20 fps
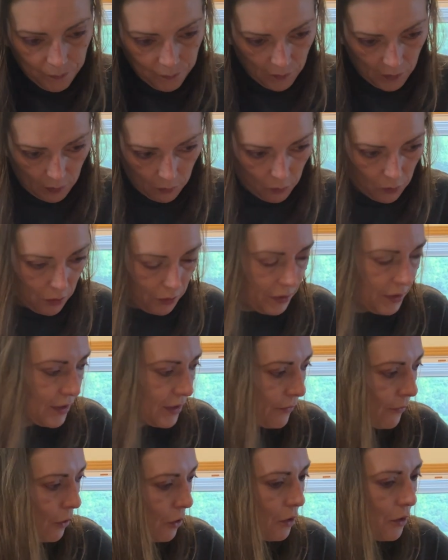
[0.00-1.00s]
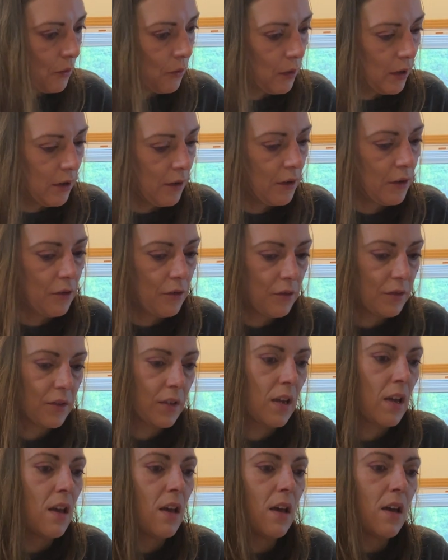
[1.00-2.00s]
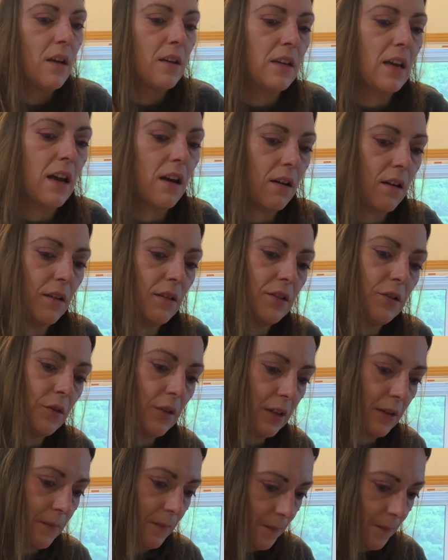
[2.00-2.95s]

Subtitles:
The world is full of weirdos. Yeah, I'll do it.